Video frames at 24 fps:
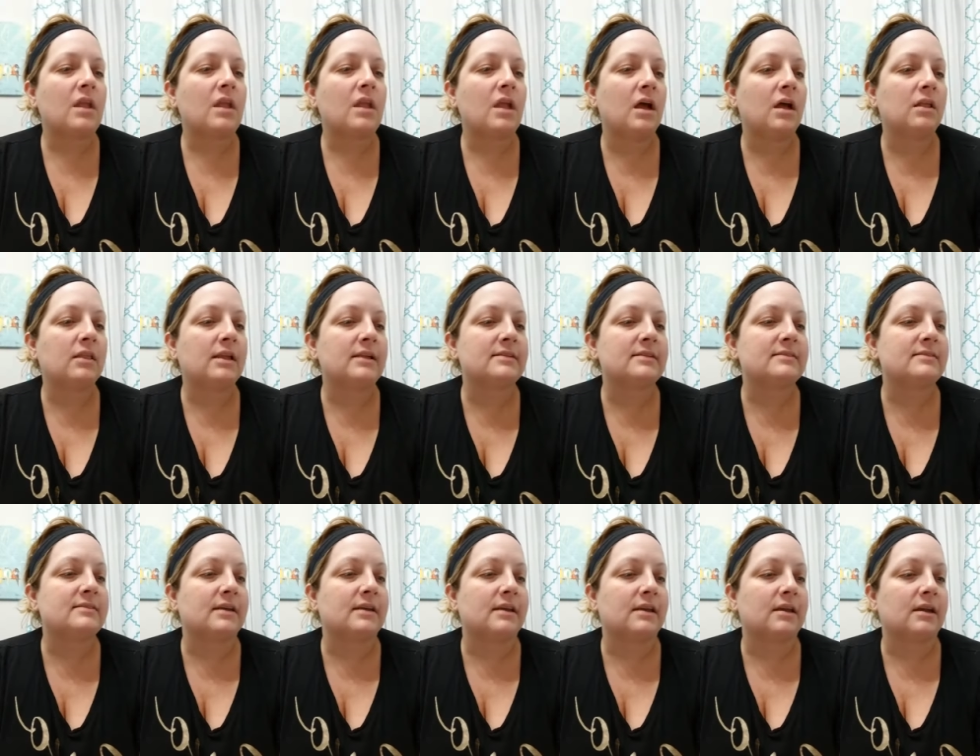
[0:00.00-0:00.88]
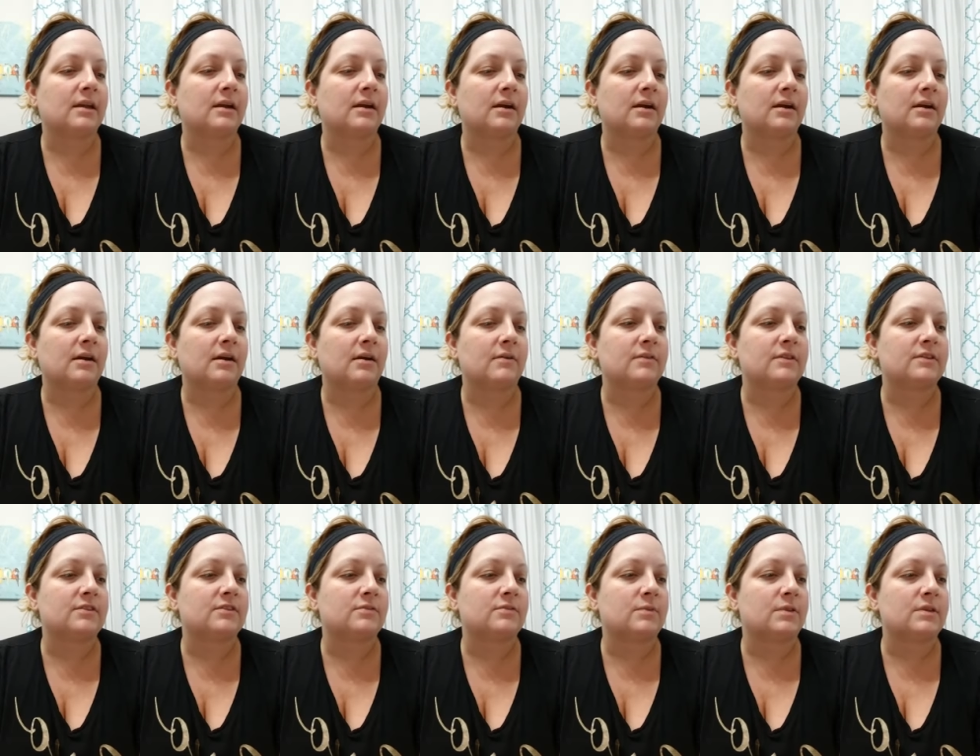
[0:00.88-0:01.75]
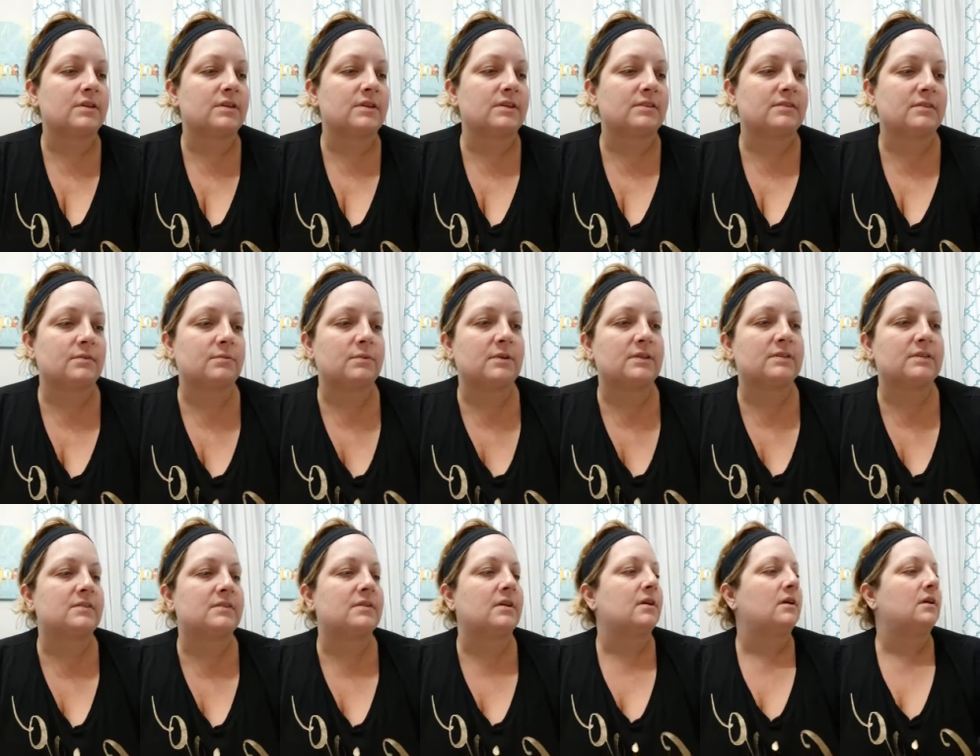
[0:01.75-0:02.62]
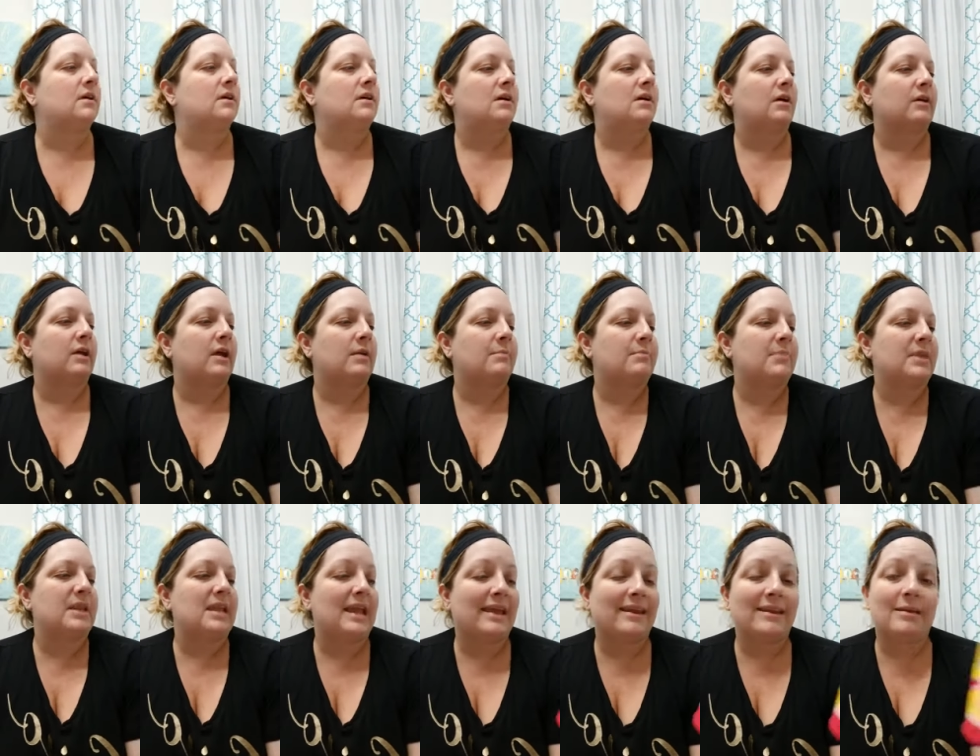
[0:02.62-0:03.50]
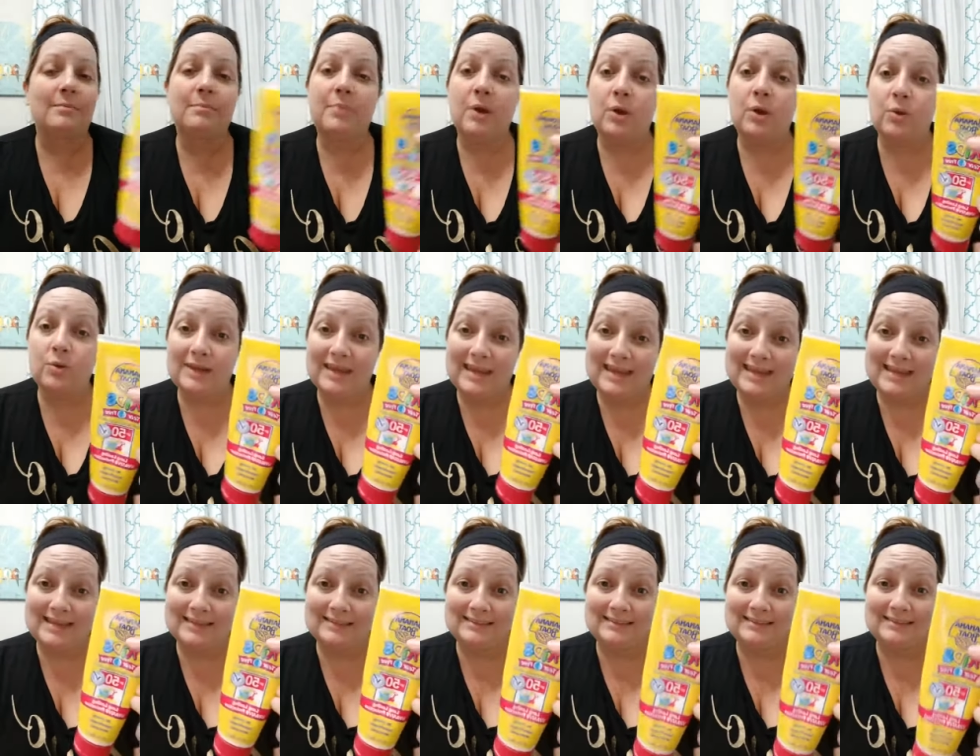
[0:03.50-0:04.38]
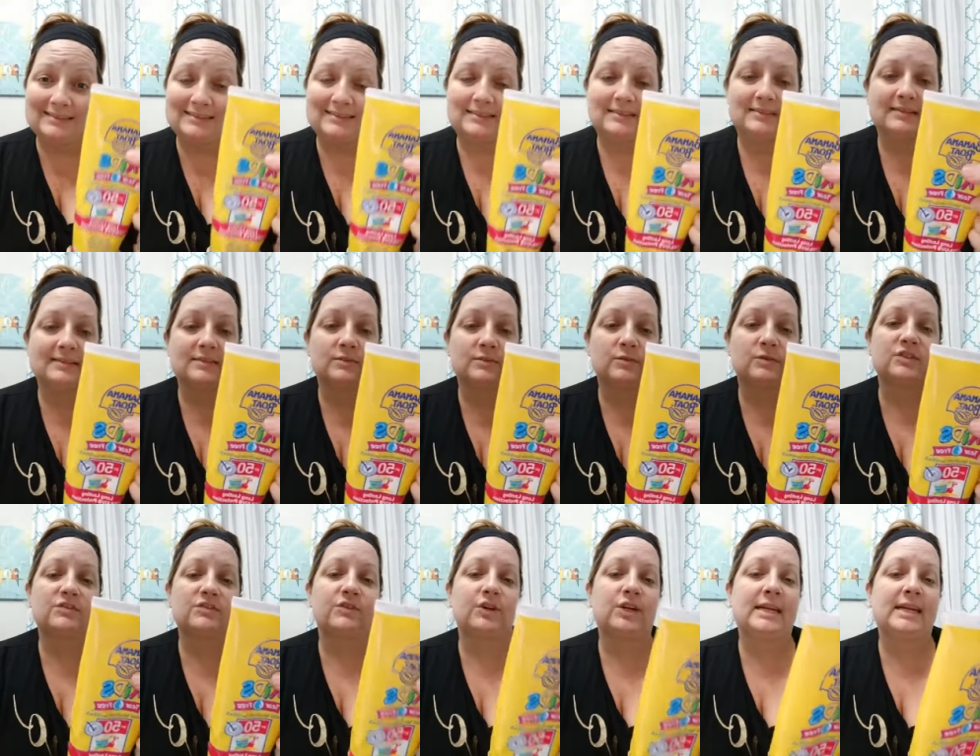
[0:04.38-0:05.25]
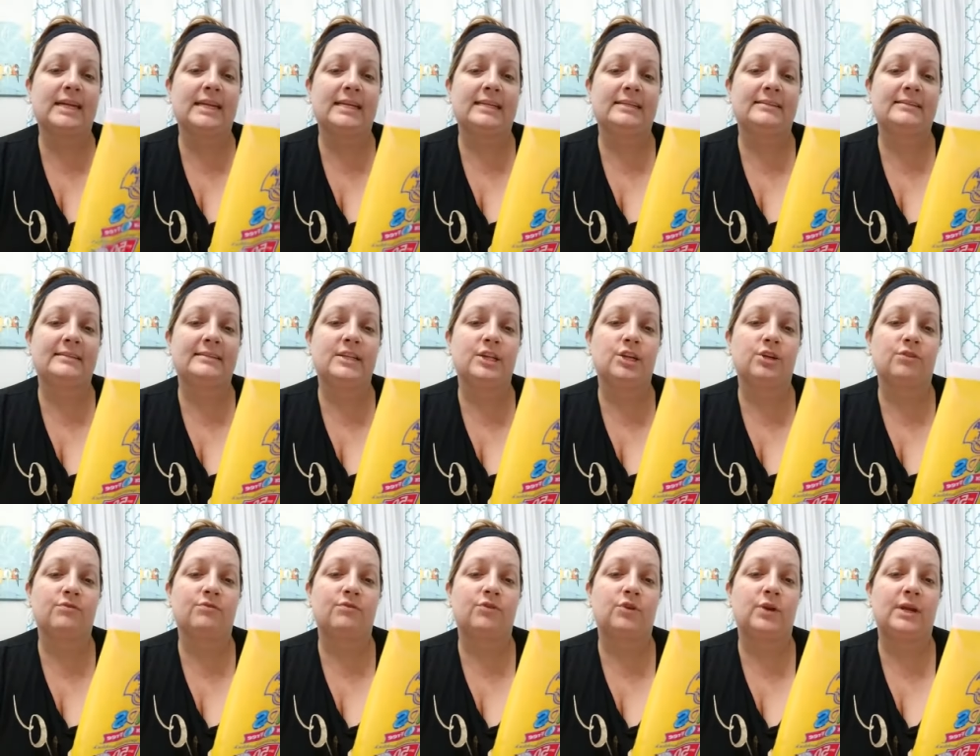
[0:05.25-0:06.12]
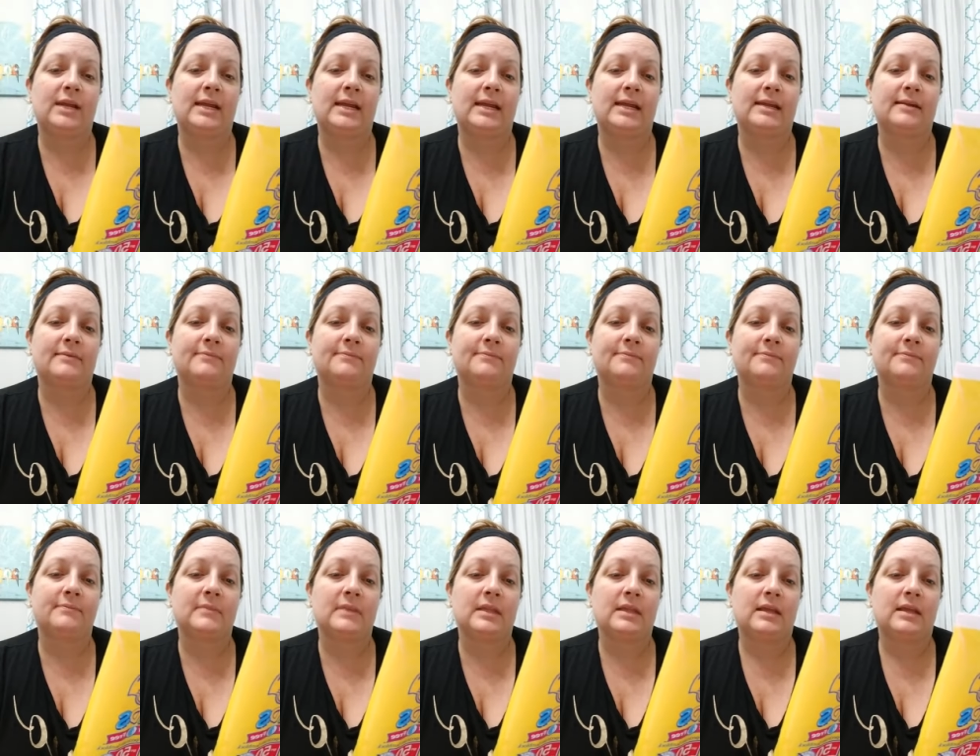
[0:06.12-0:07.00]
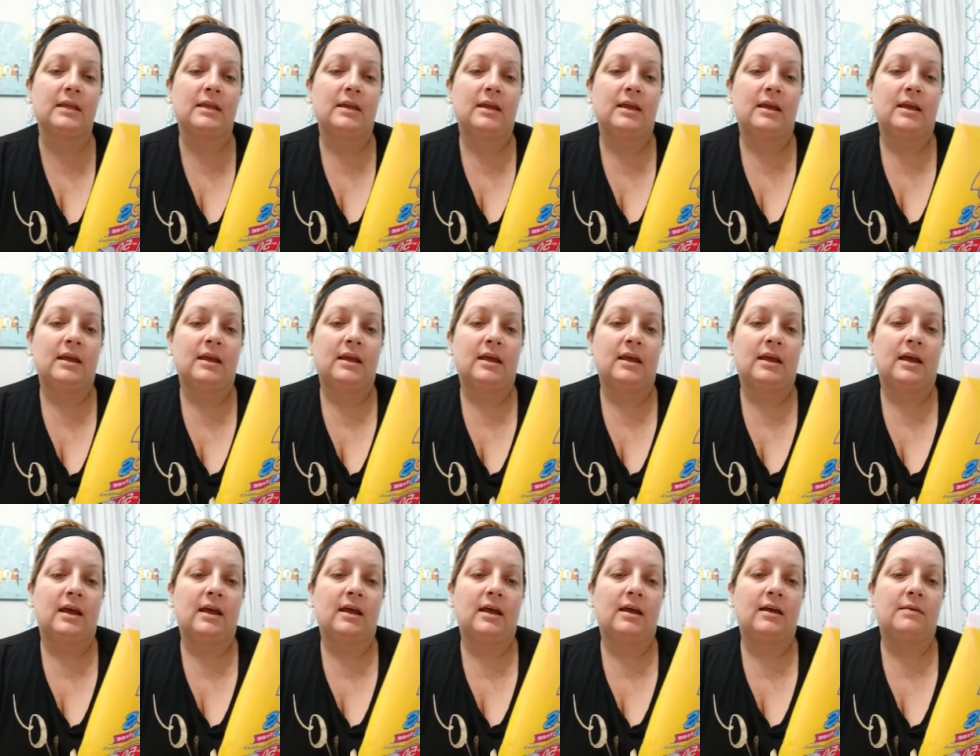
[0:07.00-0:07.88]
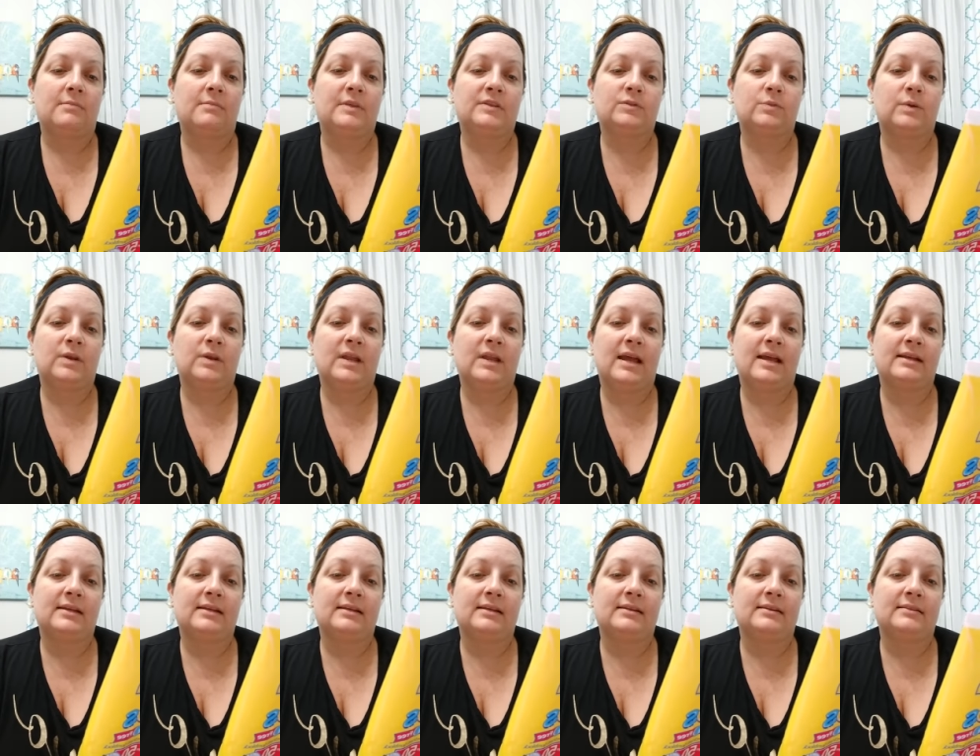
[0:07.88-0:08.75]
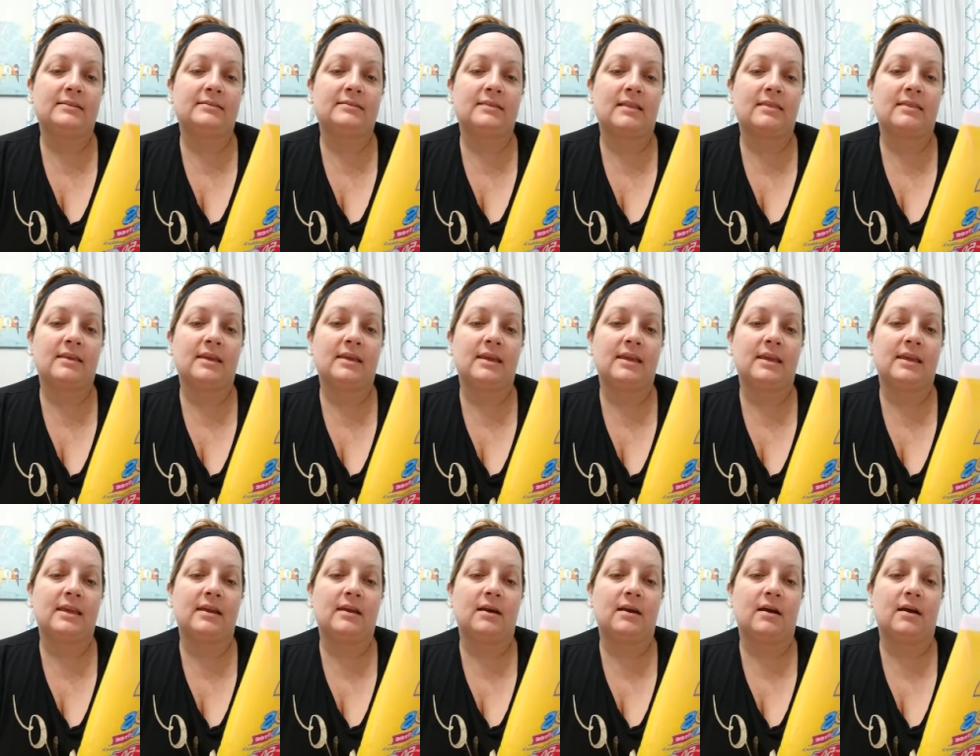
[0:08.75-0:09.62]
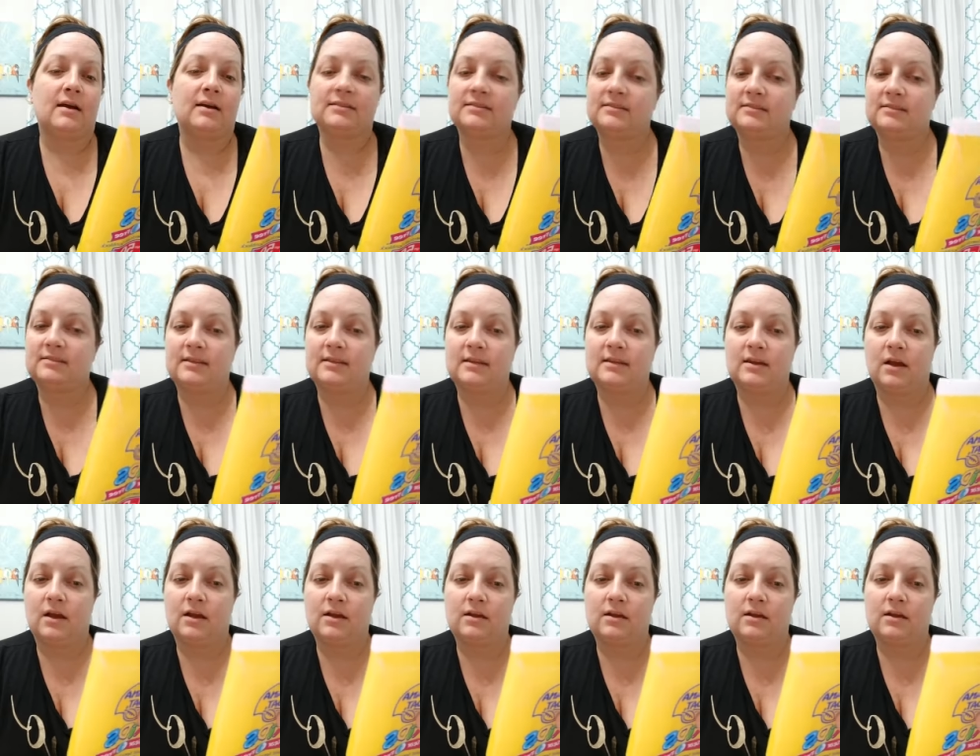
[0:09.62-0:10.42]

Let's see here. Oh, this is one of the decent ones. Okay, Banana Boat Kids. This one's for kids, tear-free. This one has the octinoxate.